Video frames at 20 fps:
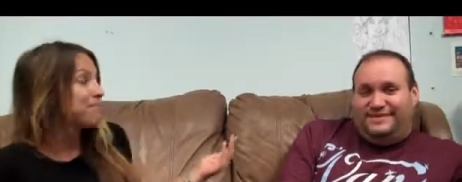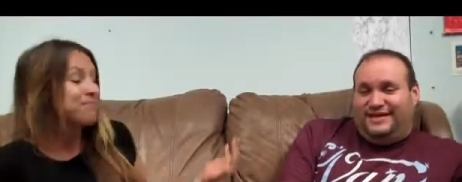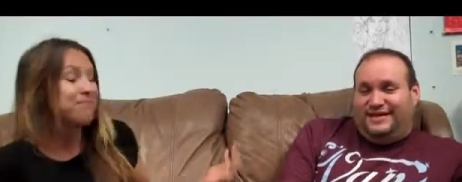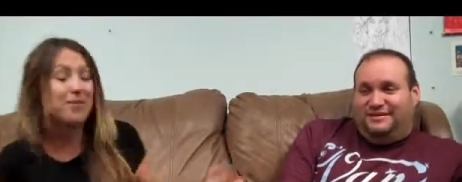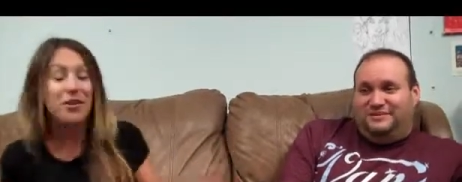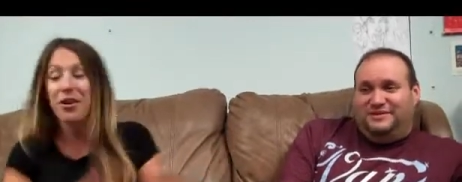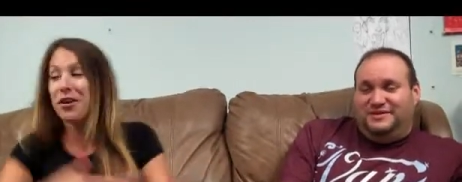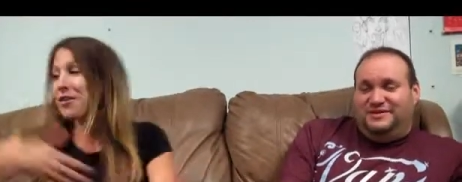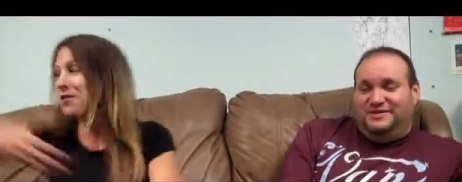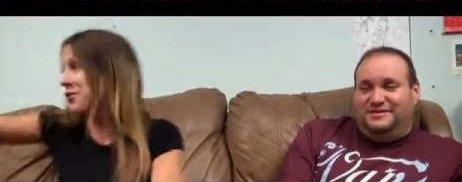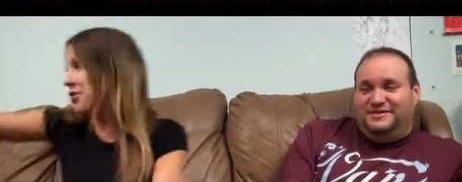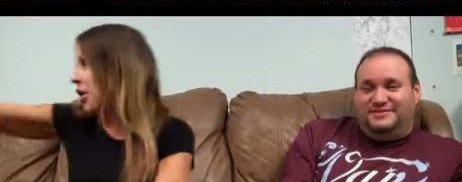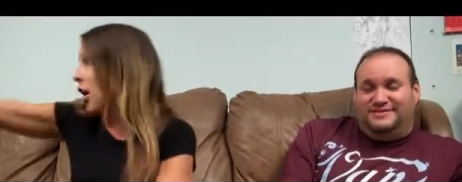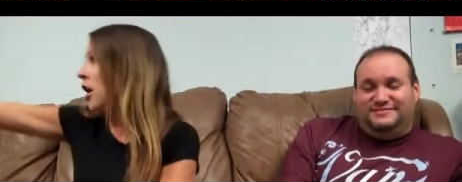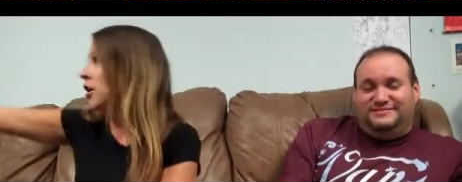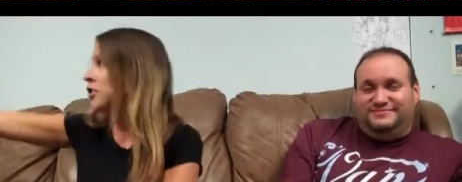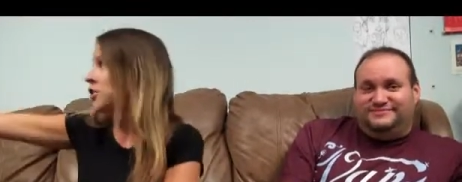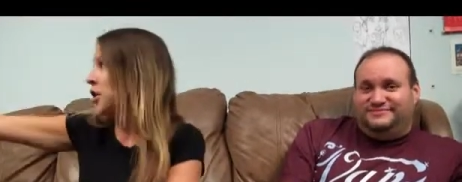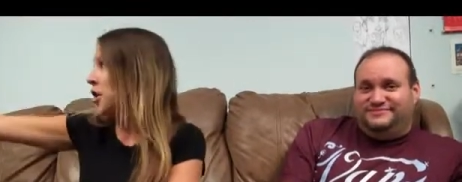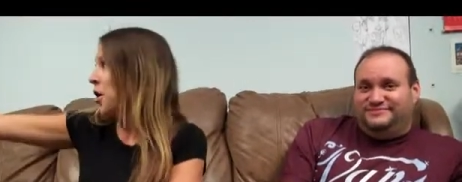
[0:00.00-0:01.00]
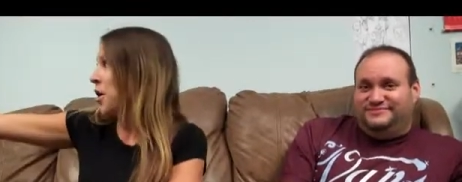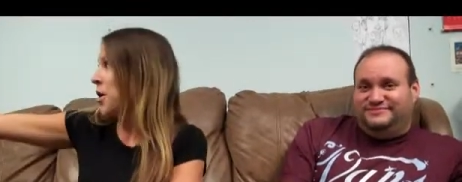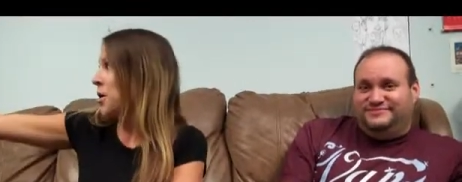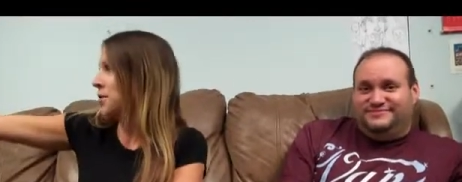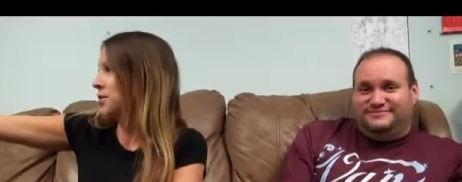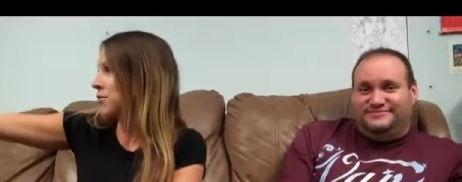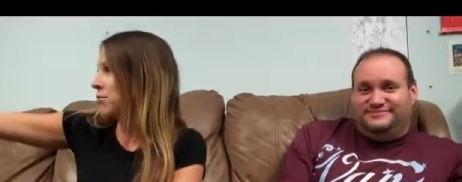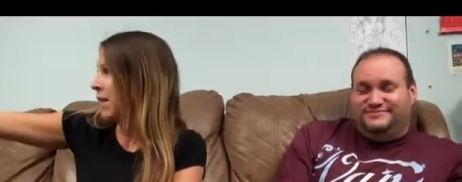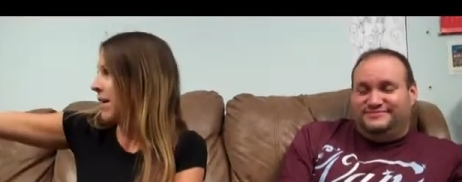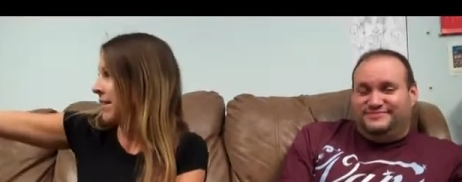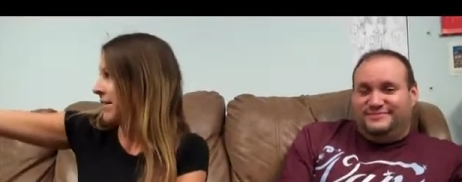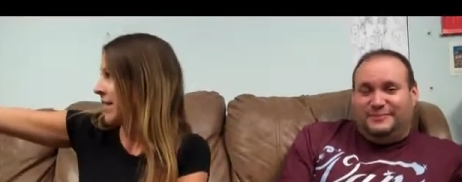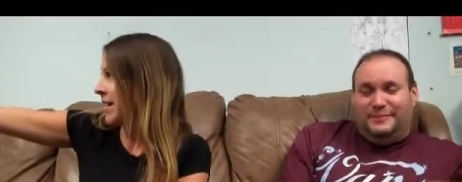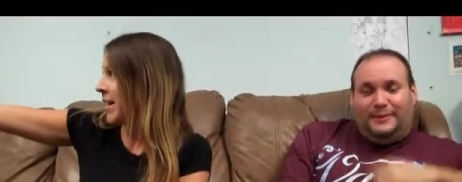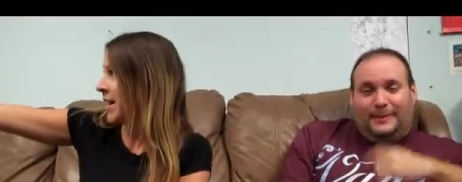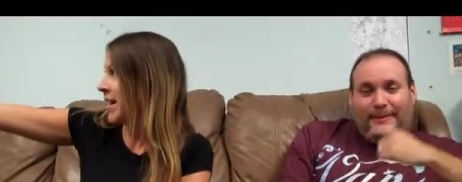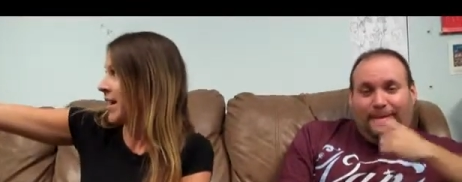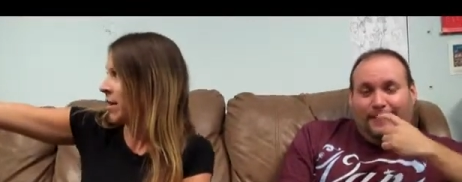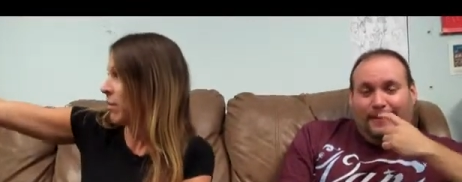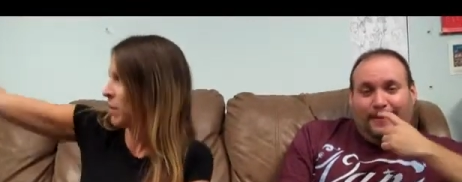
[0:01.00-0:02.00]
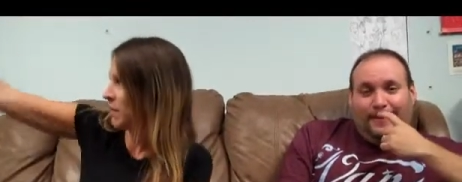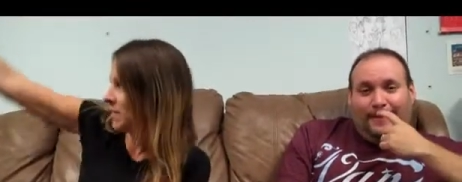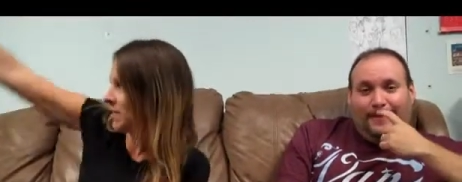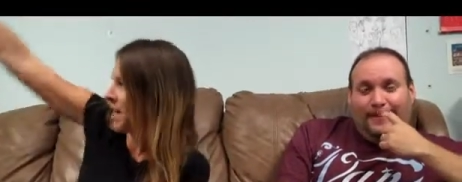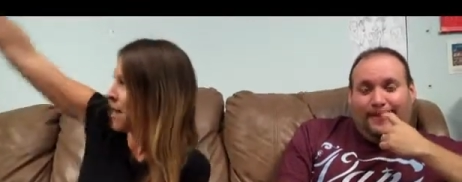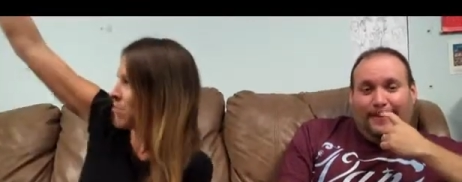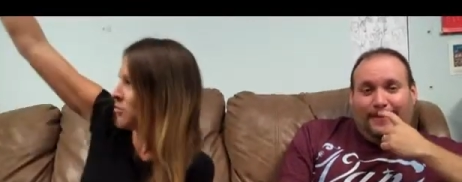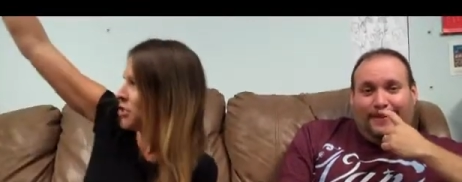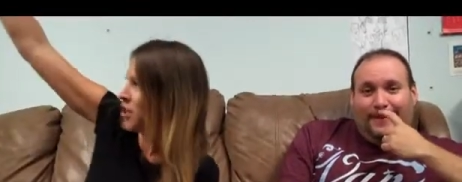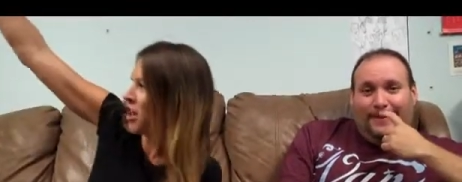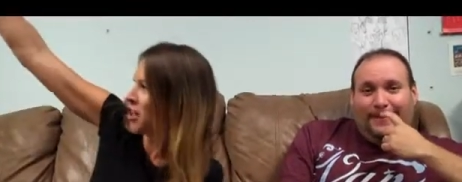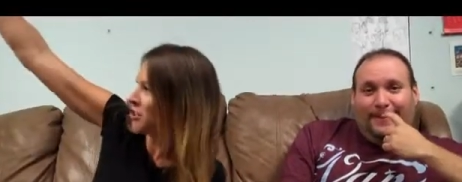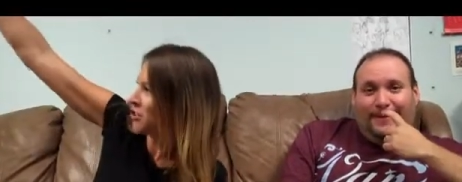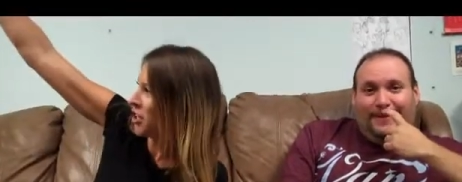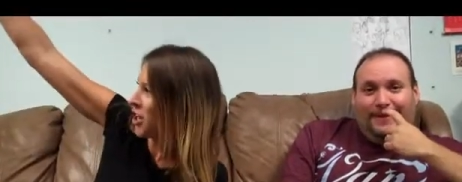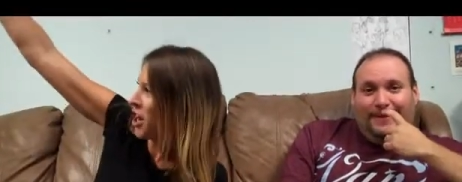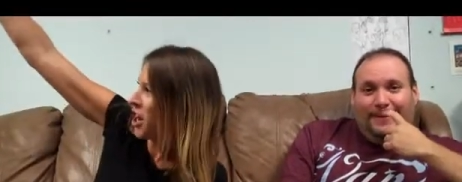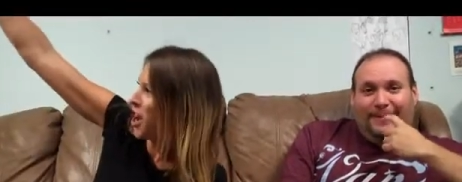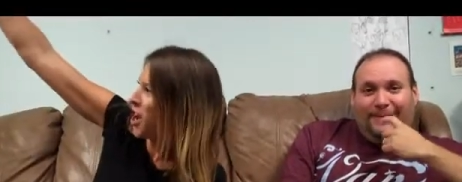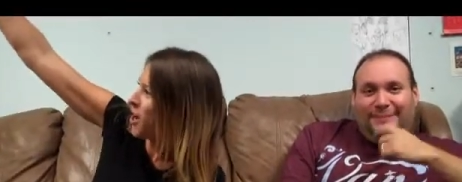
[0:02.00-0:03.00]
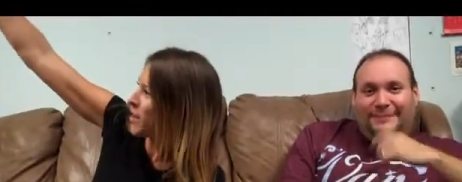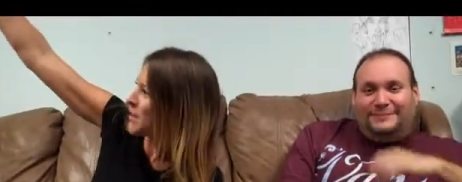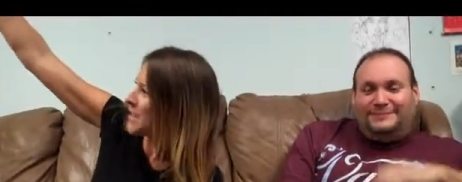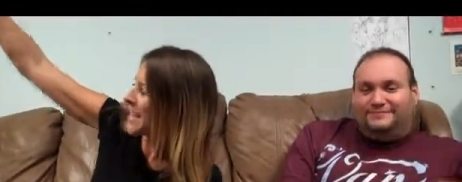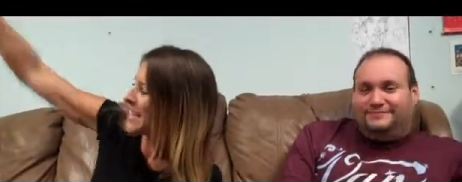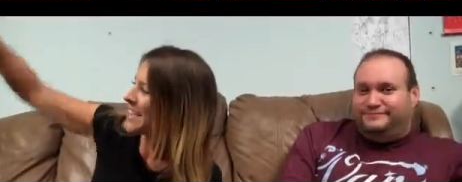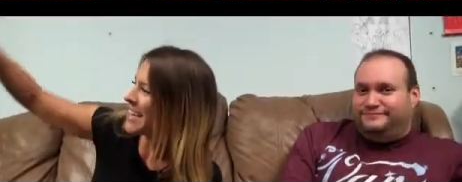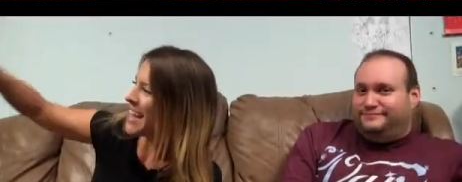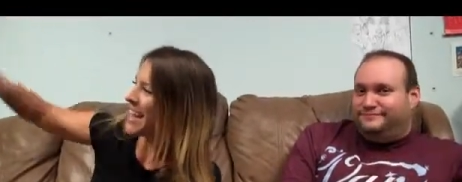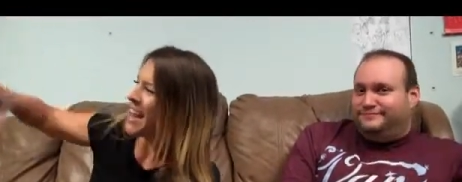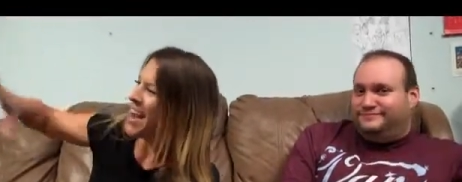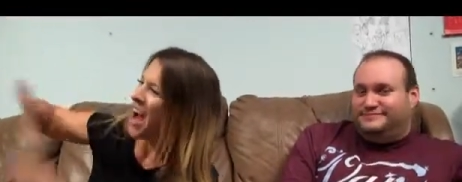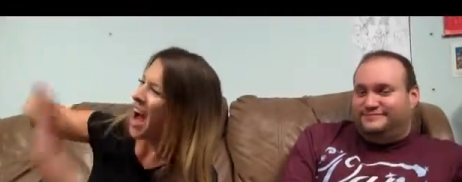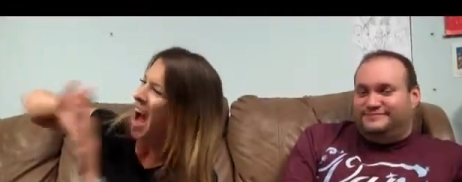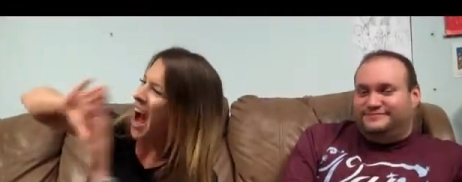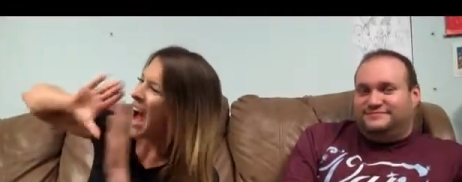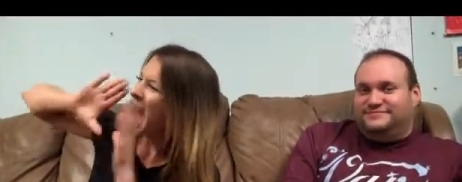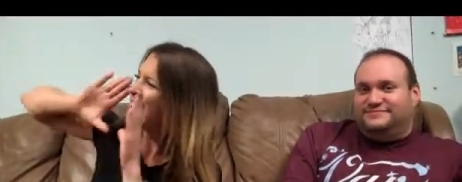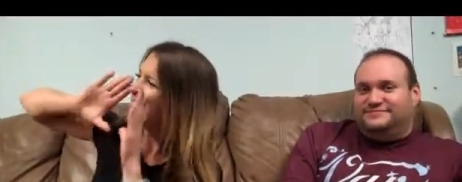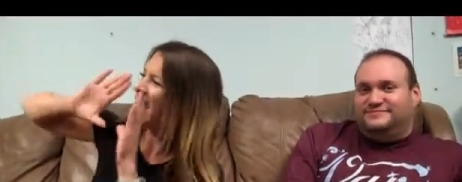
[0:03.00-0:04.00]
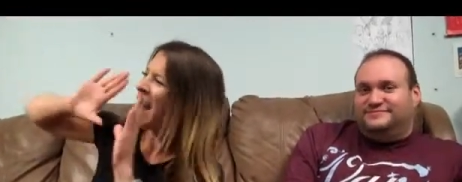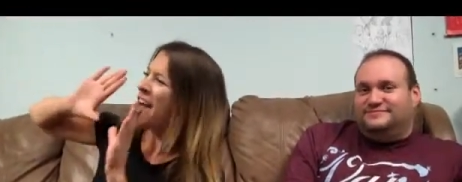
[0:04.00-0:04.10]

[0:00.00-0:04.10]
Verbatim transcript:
Speaker 1: There, Jon Jones right there. What's up, Jon Jones? I said, I love